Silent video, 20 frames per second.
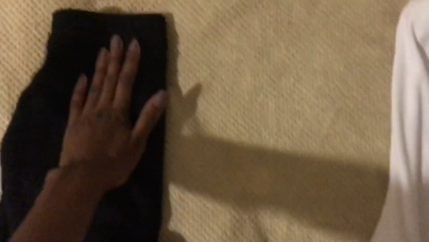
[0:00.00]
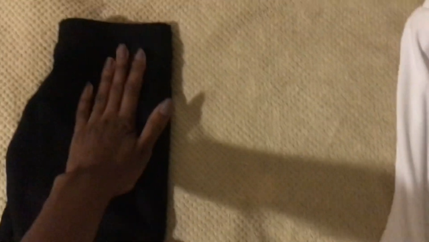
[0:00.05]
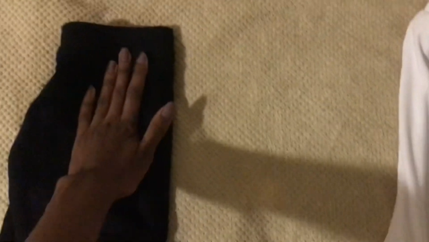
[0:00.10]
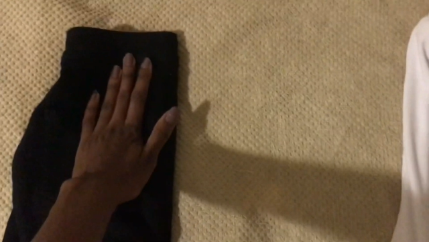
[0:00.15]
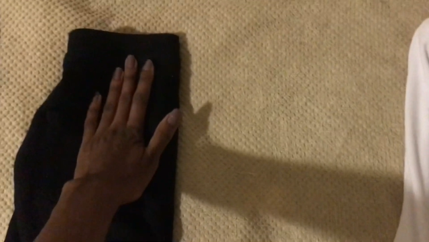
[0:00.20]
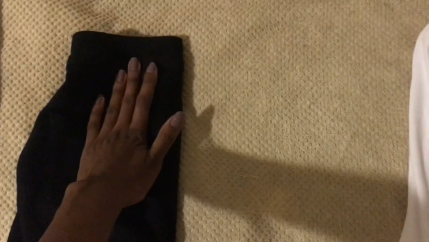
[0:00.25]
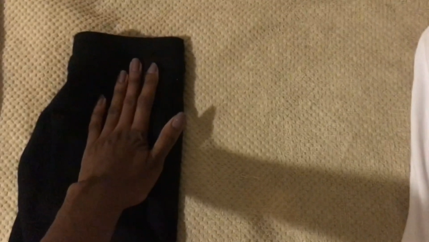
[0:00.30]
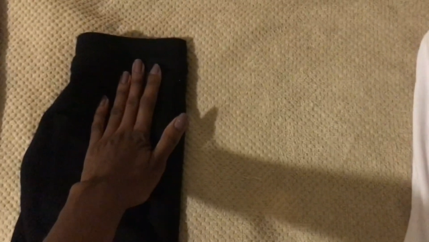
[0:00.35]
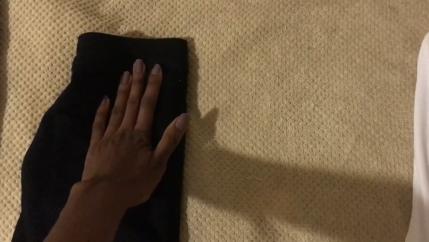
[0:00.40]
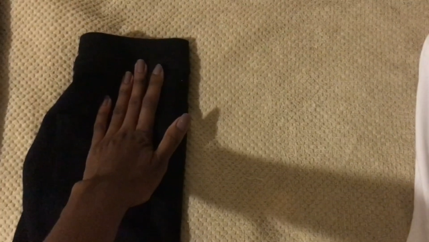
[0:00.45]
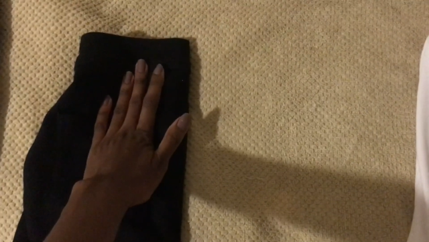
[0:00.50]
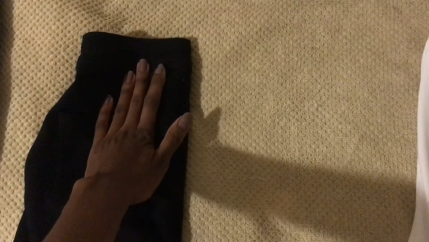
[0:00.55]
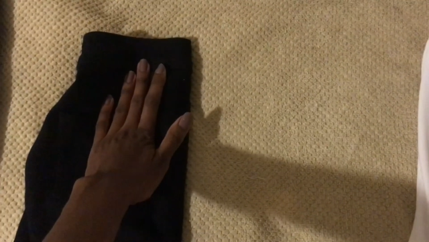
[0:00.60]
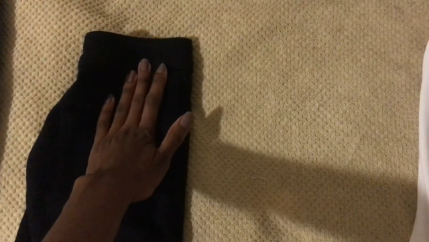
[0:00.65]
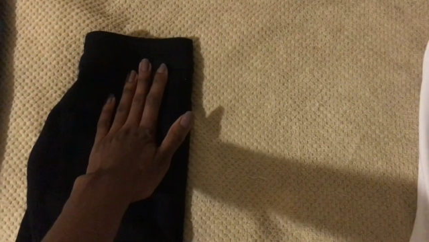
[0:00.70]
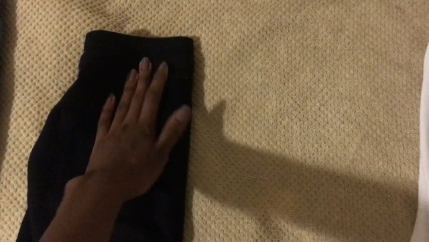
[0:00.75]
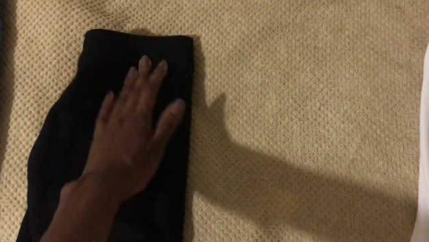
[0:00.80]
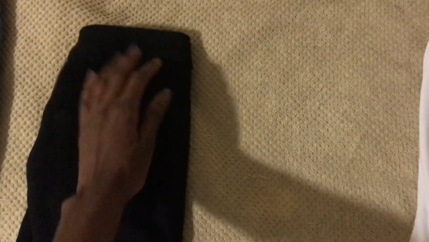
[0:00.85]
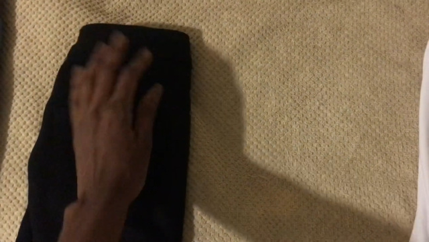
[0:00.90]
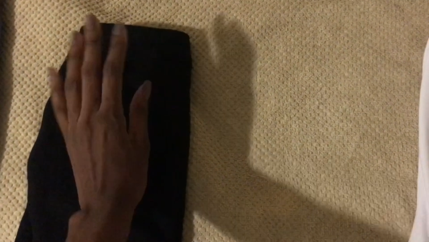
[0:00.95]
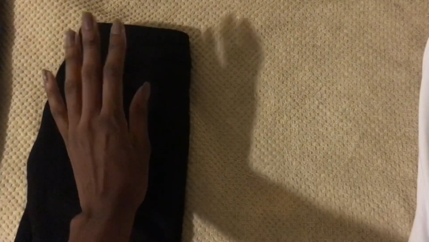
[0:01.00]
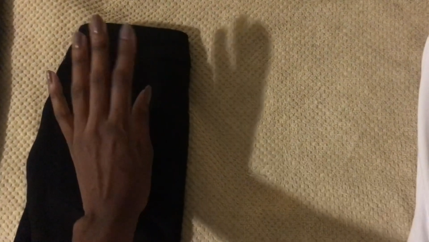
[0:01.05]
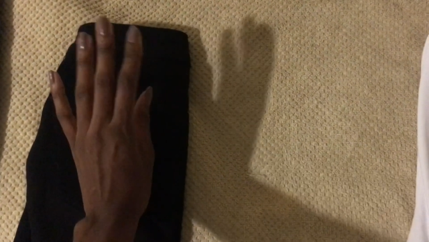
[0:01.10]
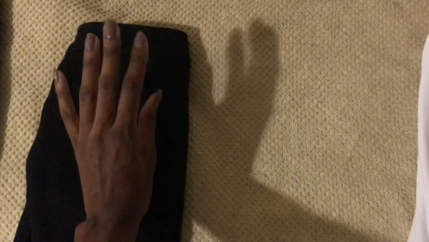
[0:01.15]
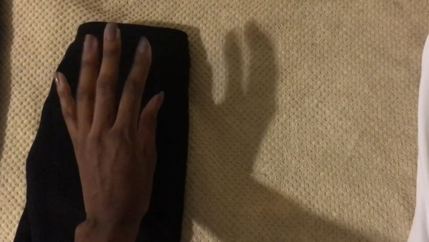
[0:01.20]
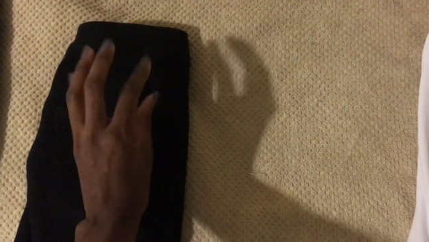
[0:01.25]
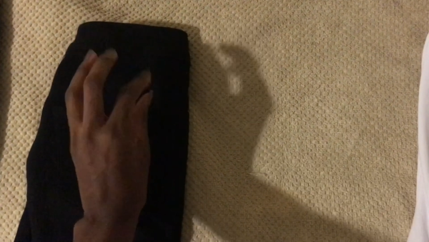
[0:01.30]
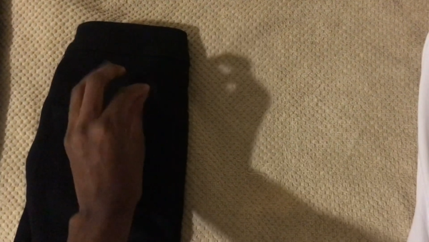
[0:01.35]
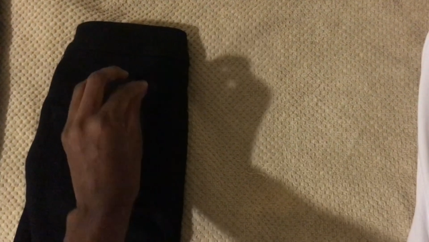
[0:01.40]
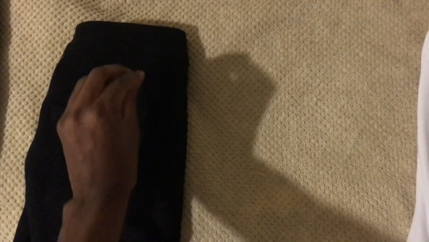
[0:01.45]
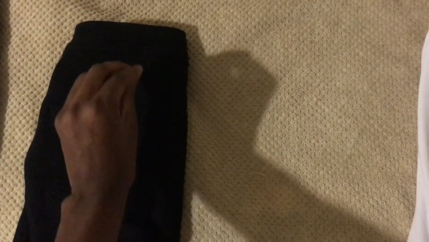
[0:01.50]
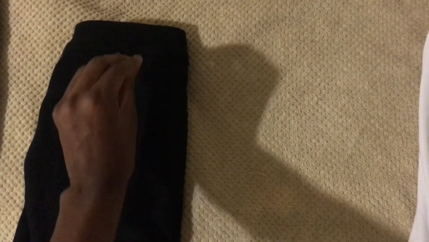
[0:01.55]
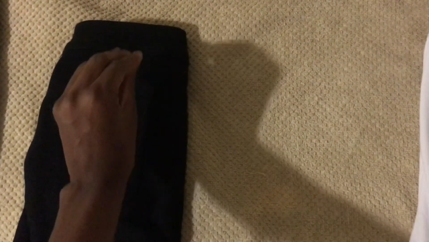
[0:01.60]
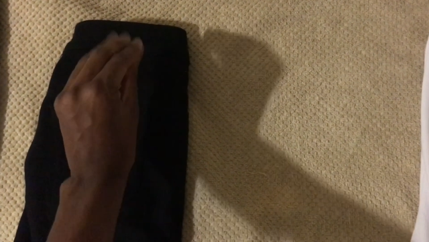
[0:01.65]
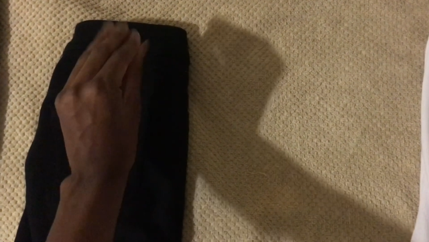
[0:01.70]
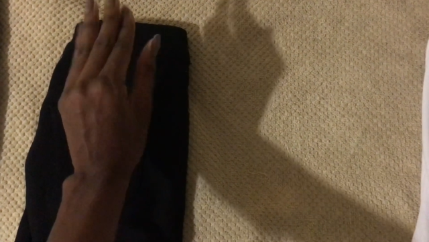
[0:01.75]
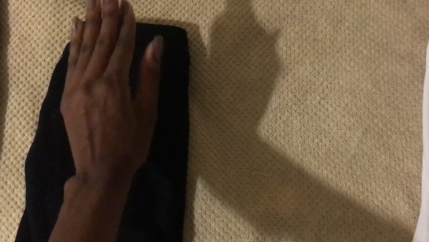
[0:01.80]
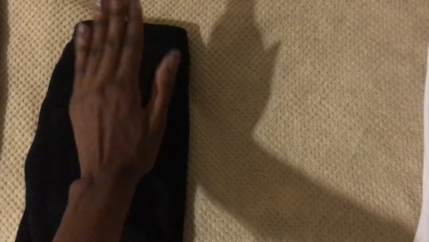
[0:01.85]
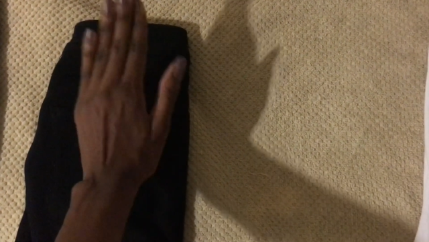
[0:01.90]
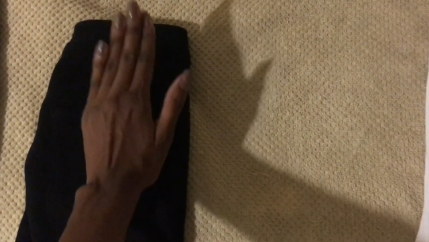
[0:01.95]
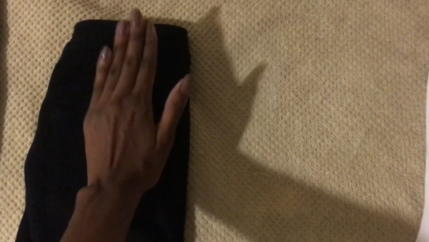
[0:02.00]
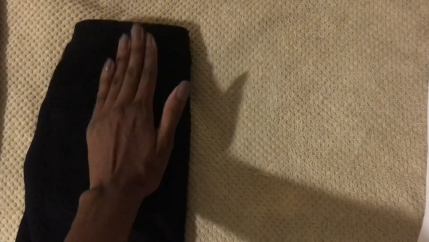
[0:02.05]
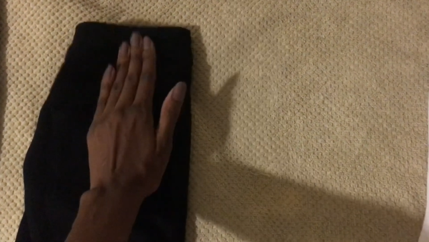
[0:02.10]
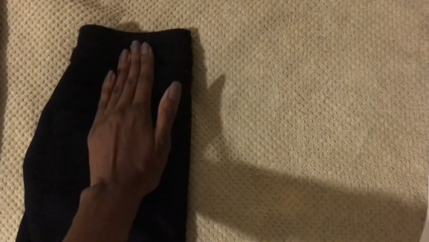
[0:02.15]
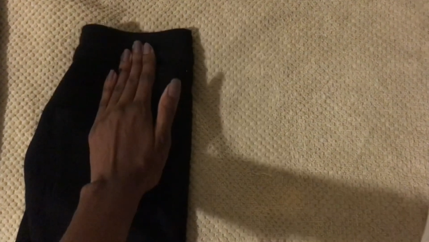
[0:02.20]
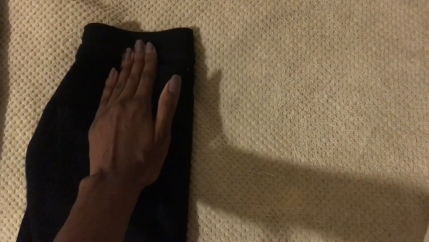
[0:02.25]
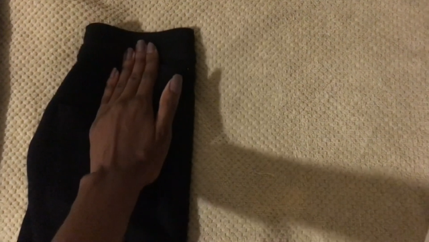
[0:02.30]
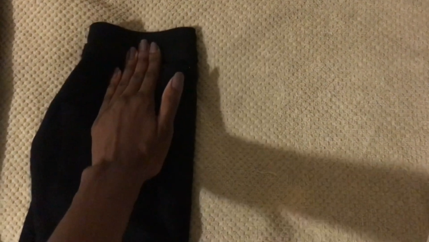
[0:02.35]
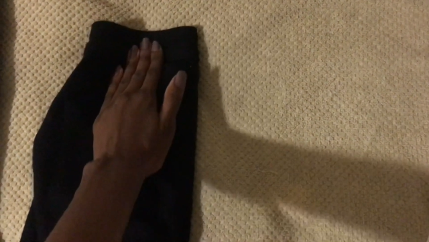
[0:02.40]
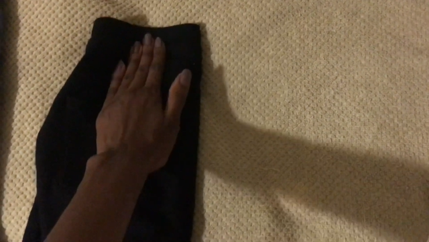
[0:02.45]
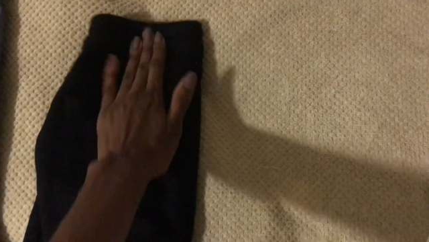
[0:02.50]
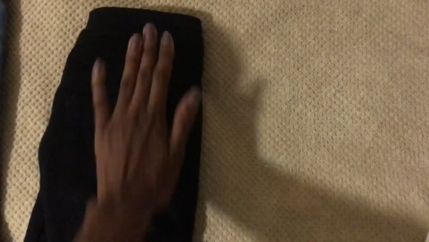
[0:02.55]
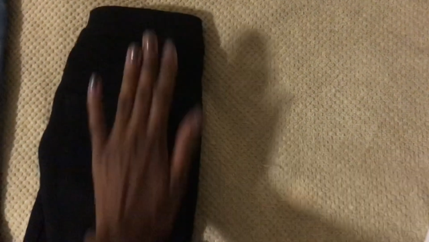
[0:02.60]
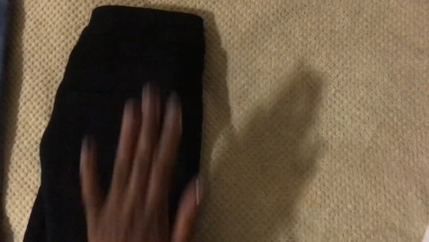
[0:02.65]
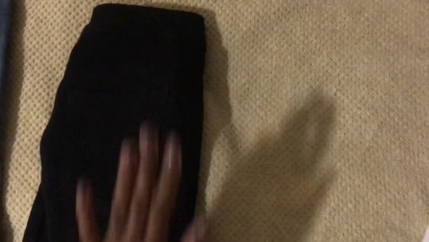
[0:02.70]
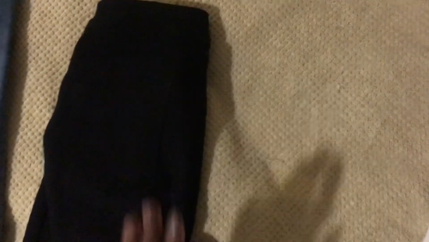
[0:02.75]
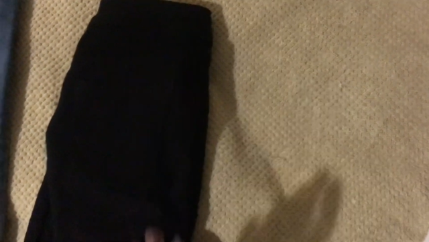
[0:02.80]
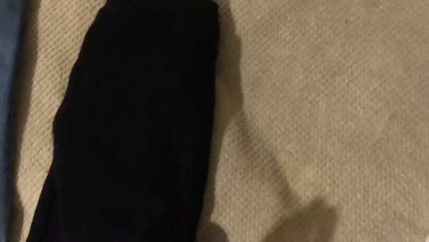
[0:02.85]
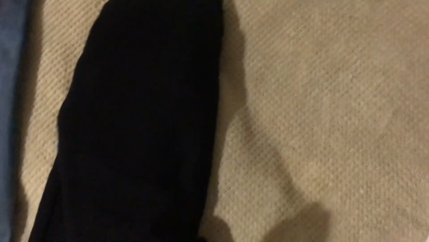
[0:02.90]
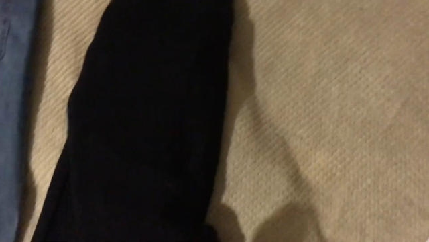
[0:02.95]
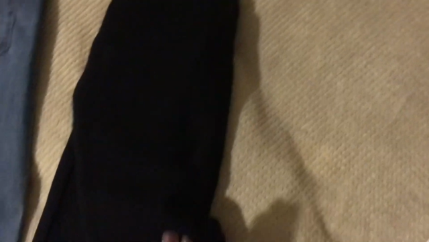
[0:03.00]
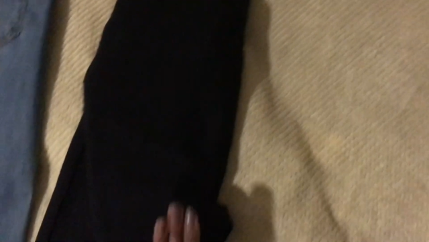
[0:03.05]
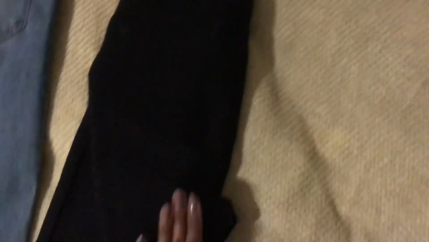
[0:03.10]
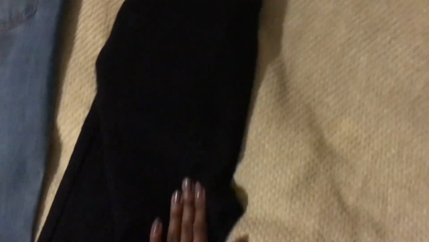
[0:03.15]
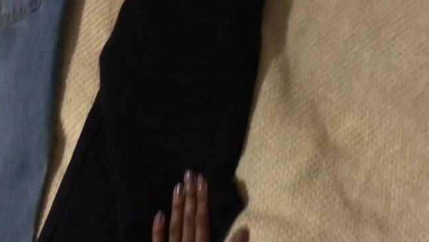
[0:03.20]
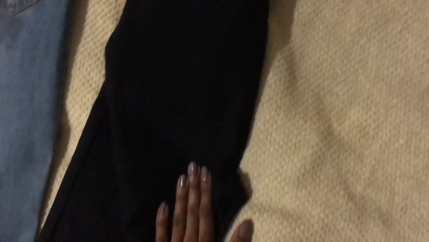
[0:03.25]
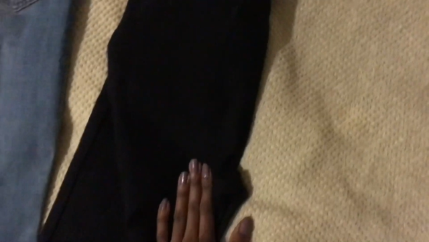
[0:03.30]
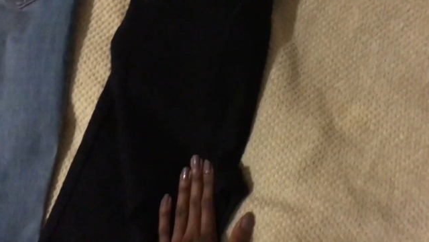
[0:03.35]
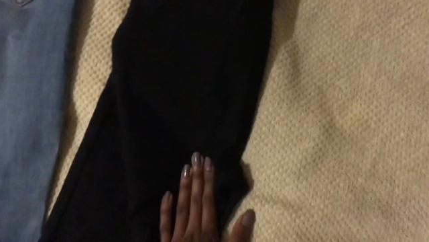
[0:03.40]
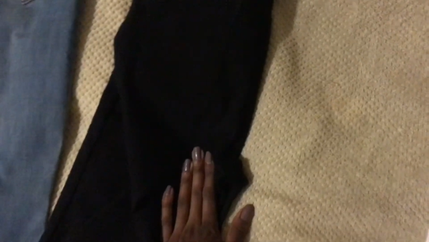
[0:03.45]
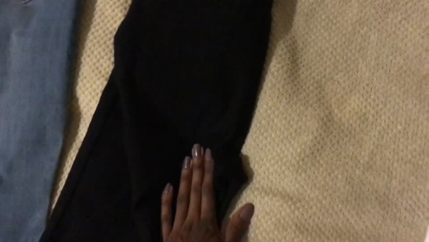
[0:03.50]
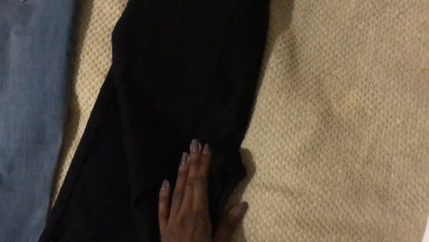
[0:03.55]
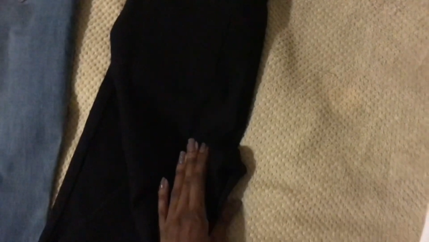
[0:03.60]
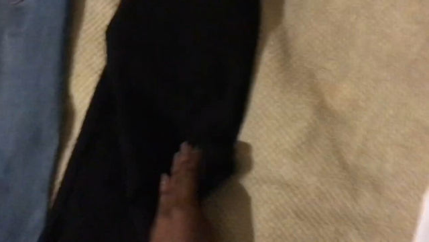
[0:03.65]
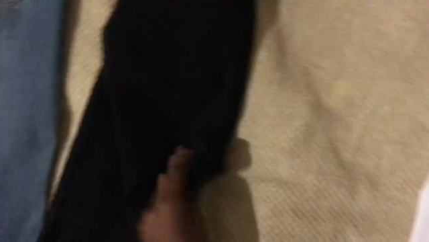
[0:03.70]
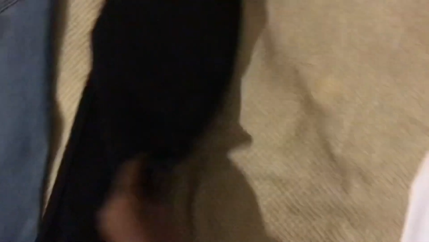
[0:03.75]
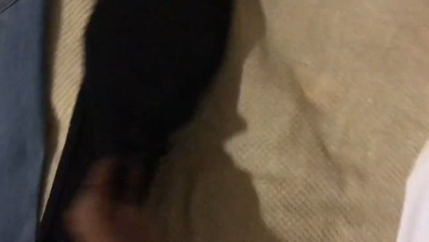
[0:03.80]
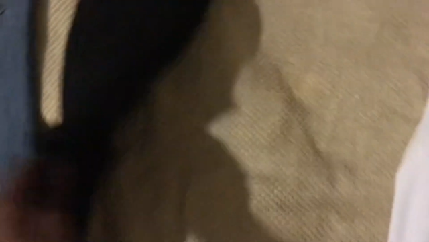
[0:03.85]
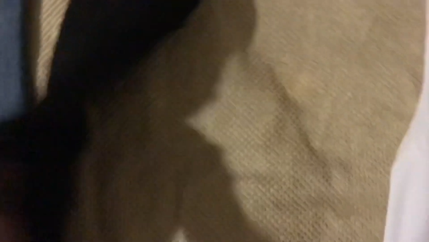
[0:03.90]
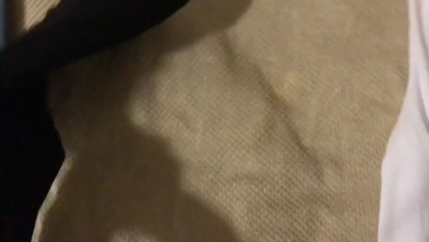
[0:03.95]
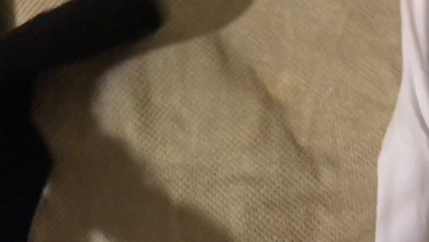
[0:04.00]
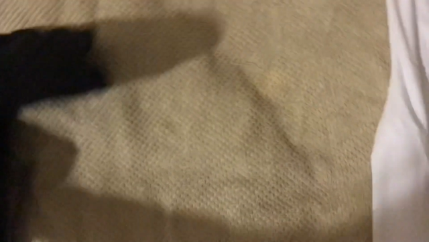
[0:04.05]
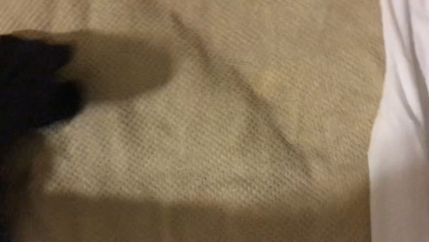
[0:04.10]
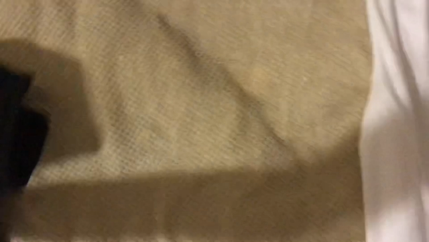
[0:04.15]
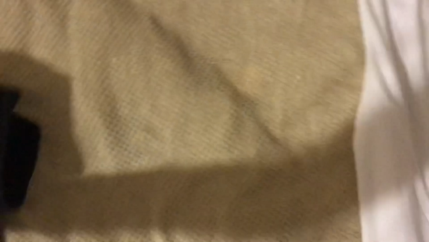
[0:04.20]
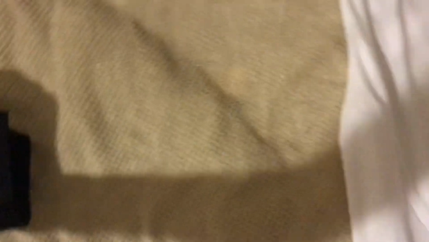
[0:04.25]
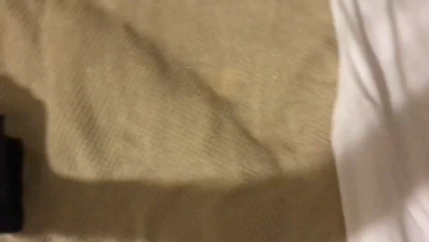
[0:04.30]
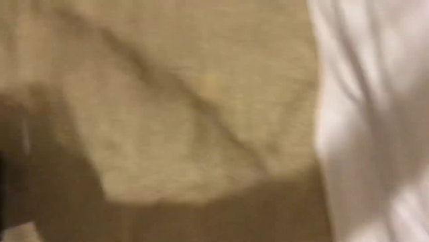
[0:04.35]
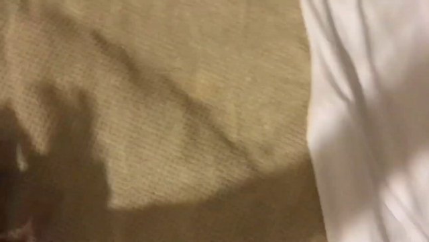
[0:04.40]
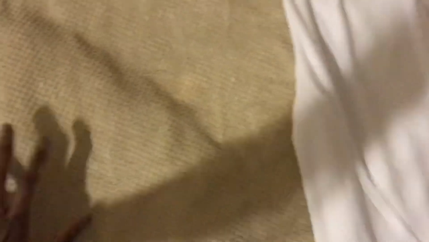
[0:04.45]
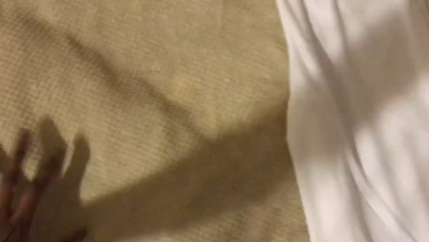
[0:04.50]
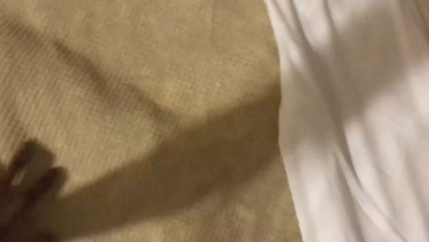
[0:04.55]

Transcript: Nobody's mouth can be seen.